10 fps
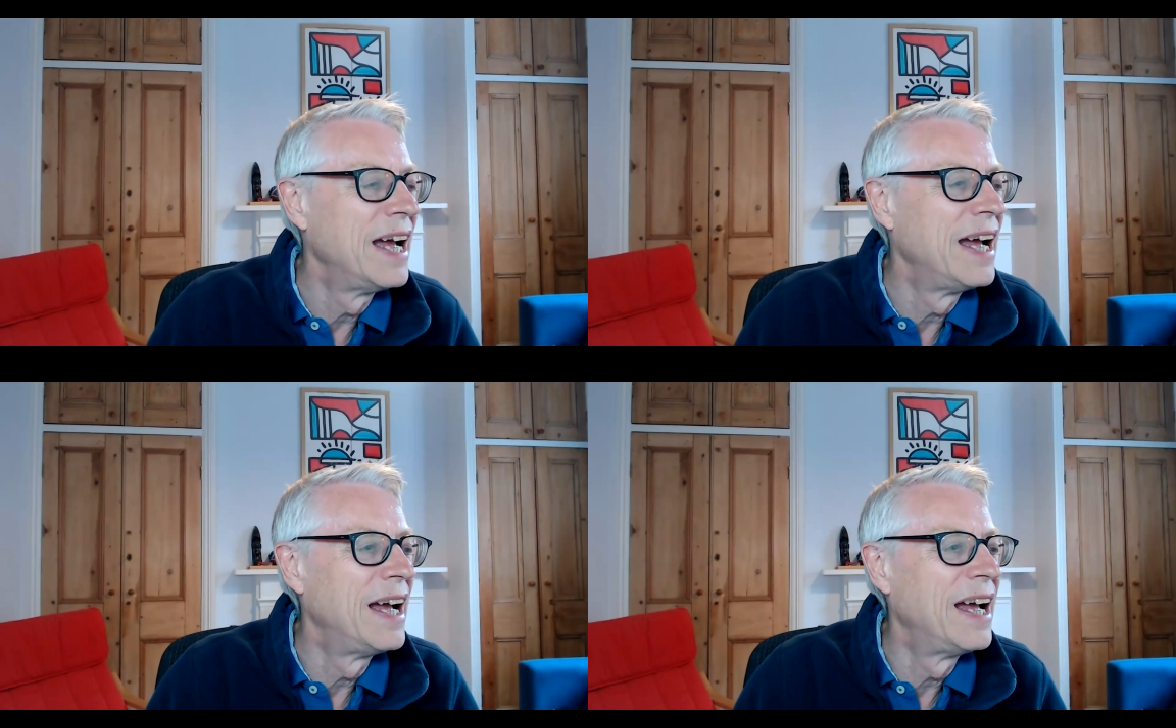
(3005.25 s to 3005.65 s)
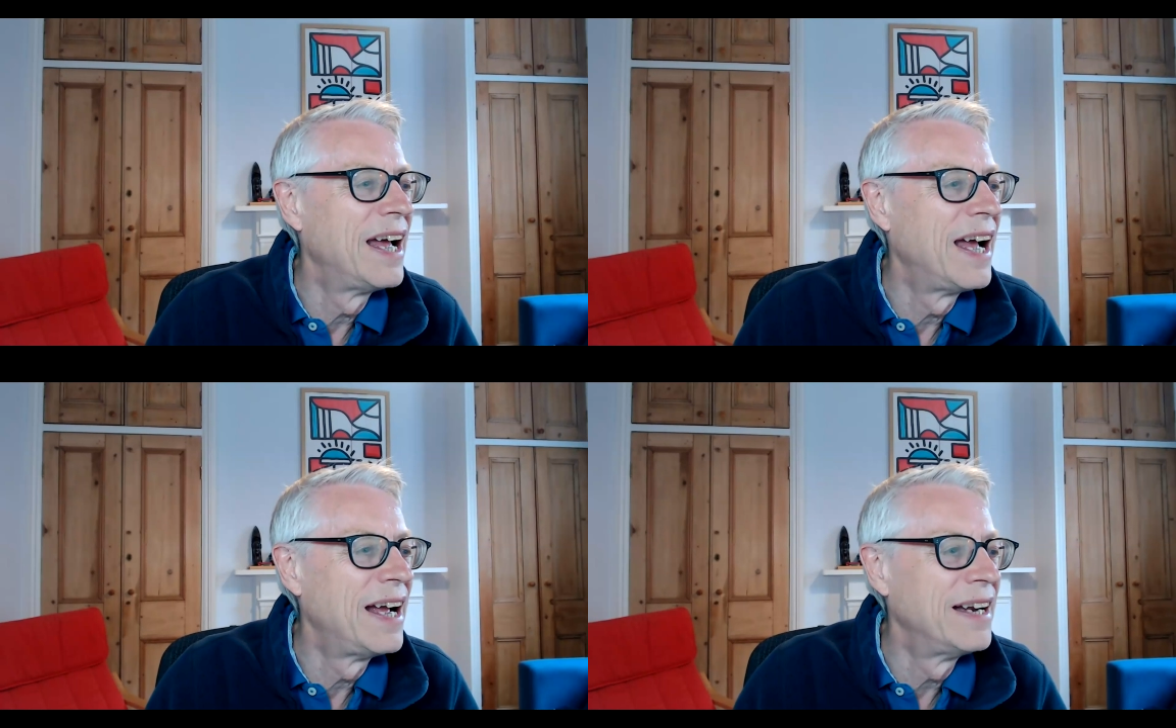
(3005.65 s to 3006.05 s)

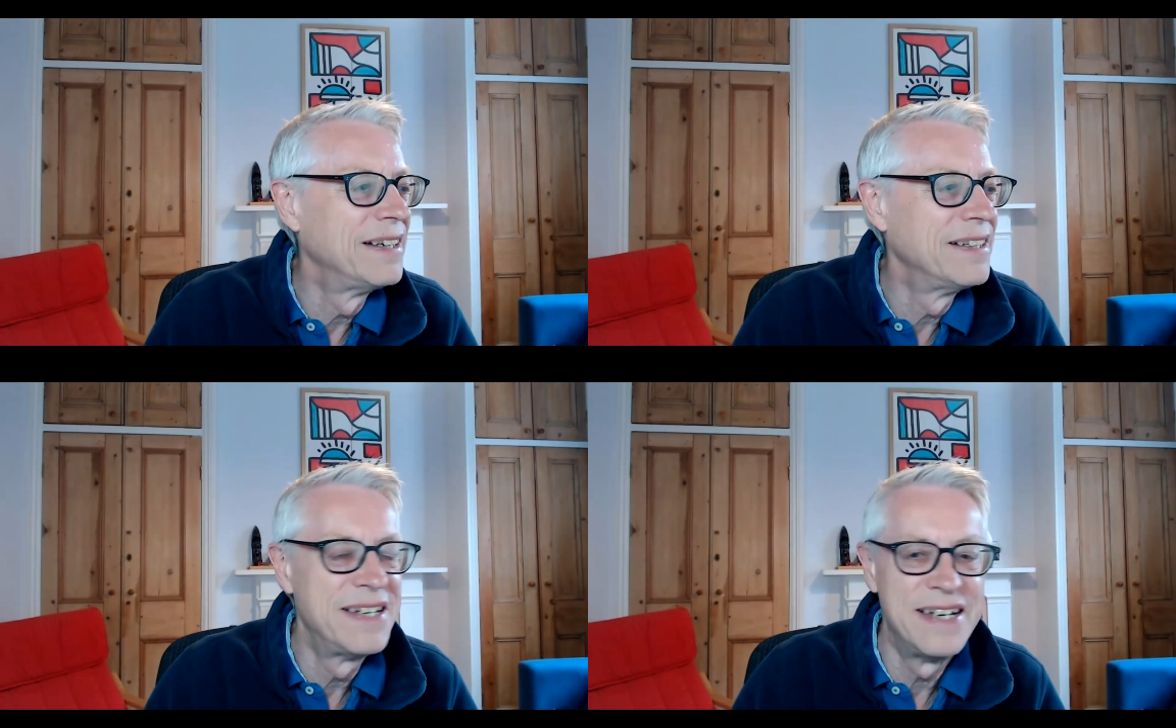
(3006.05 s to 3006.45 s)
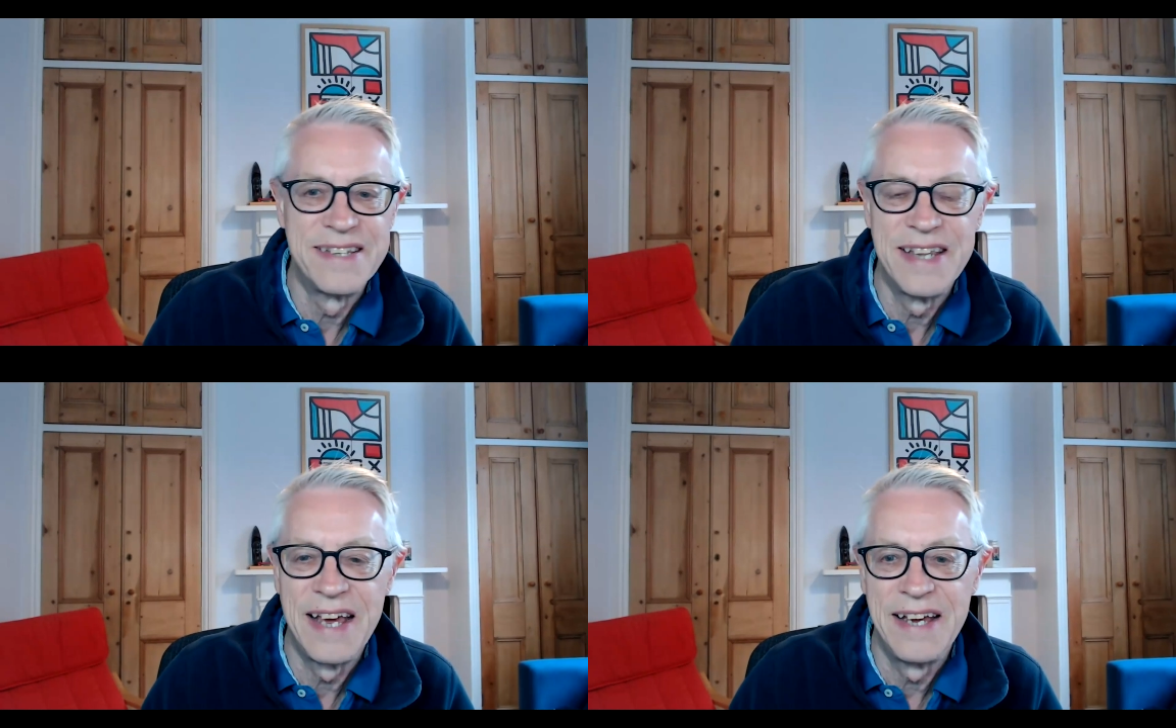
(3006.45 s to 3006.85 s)
And
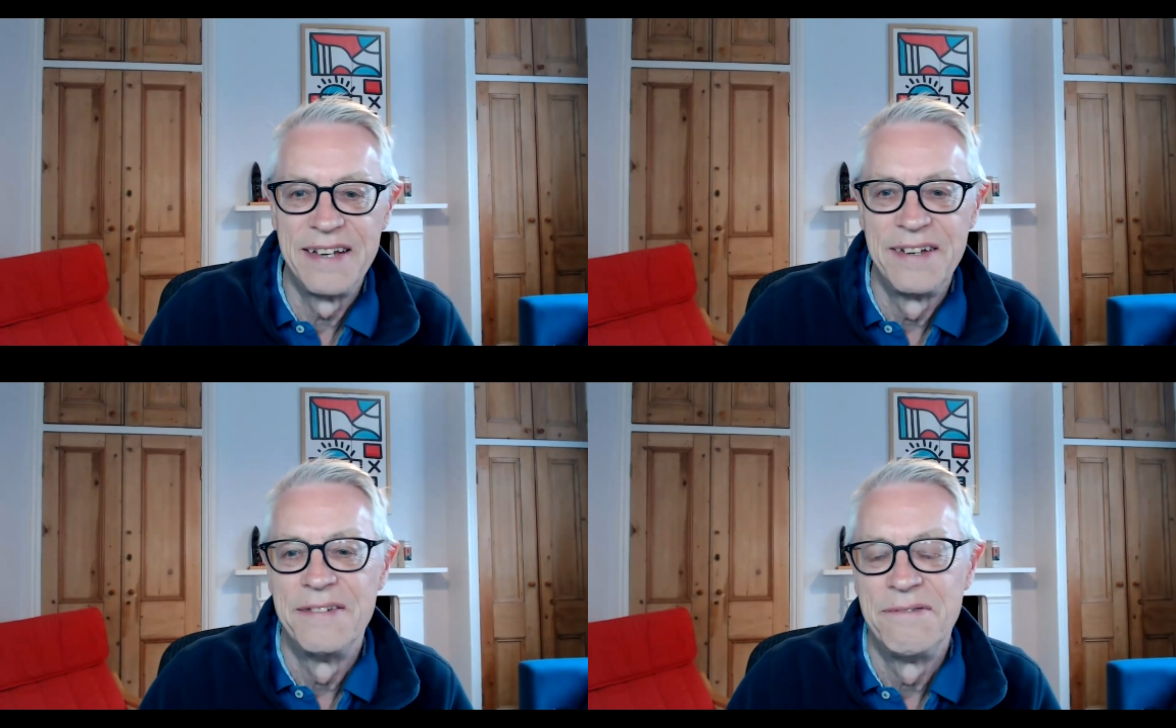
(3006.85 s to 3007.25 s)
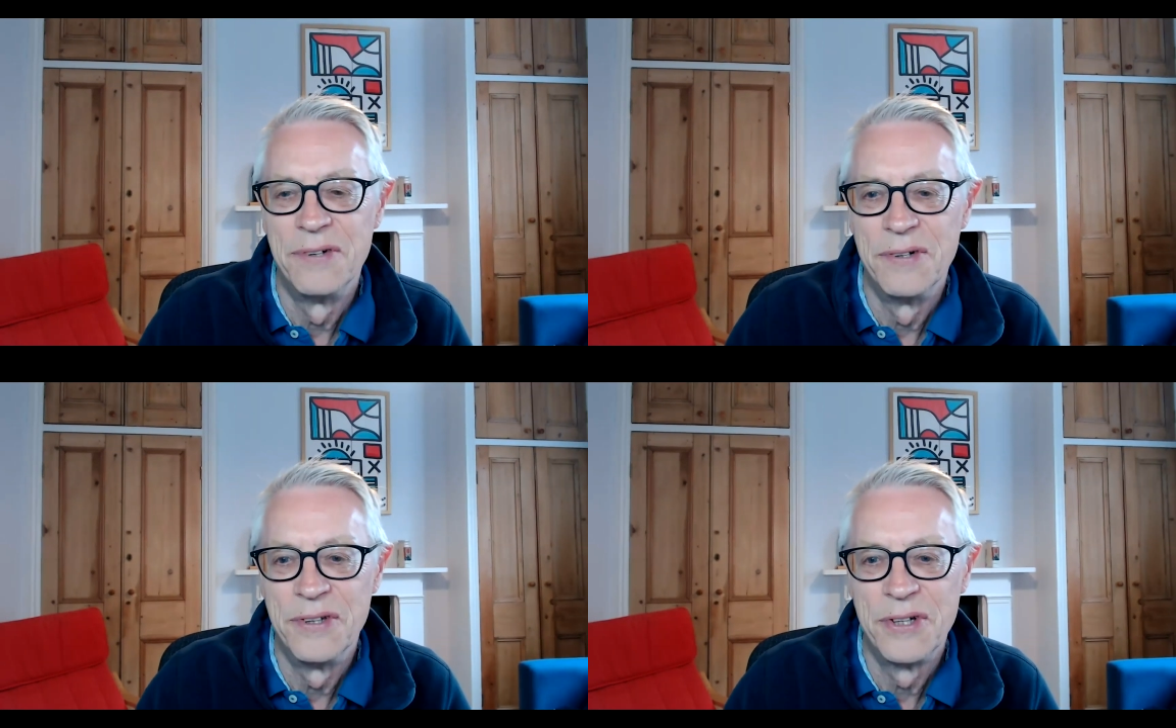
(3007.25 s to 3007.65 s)
it's there
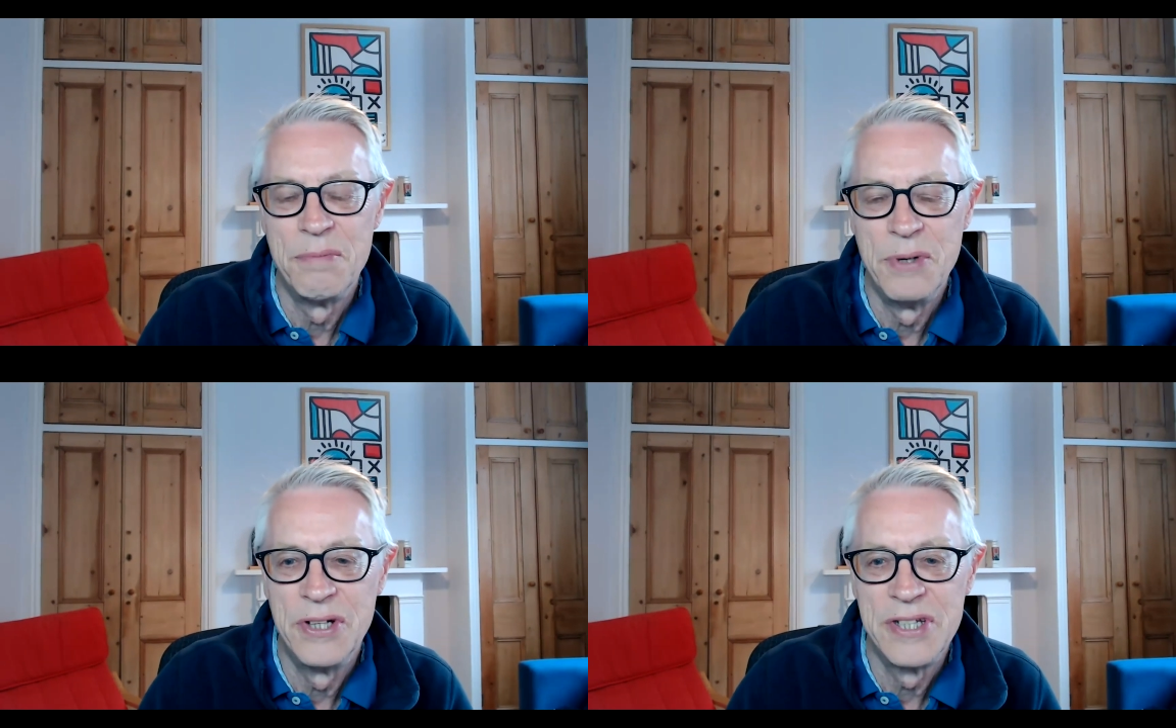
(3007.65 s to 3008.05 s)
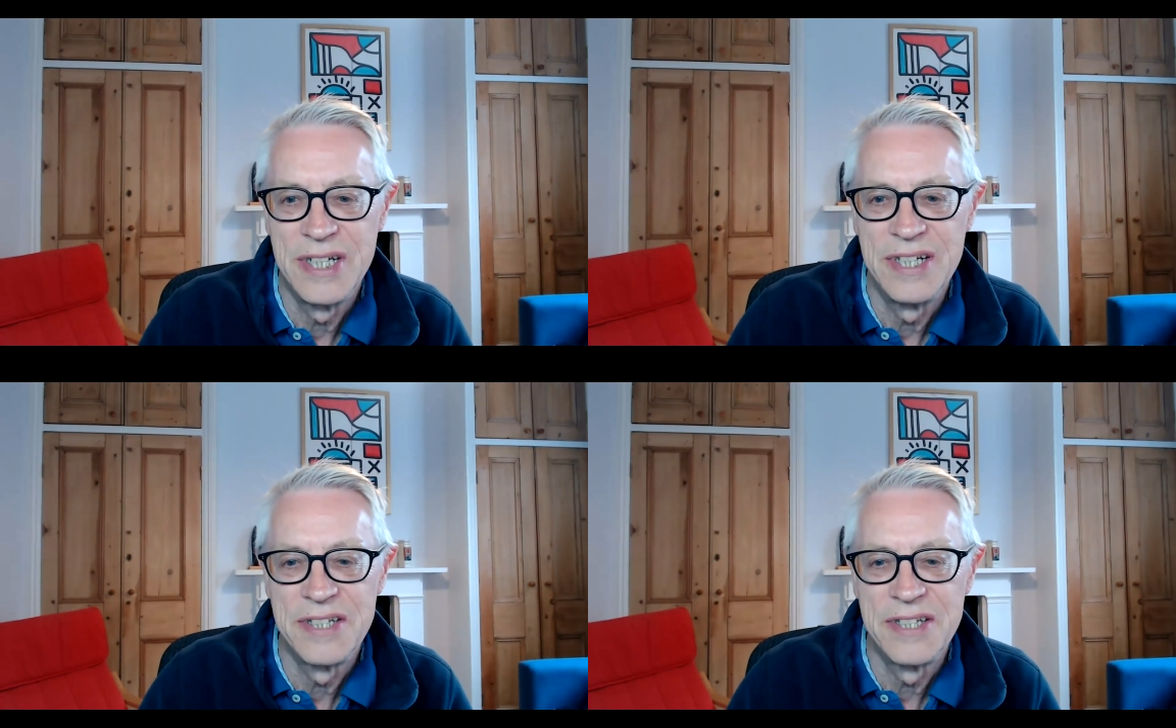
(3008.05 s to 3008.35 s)
for the community.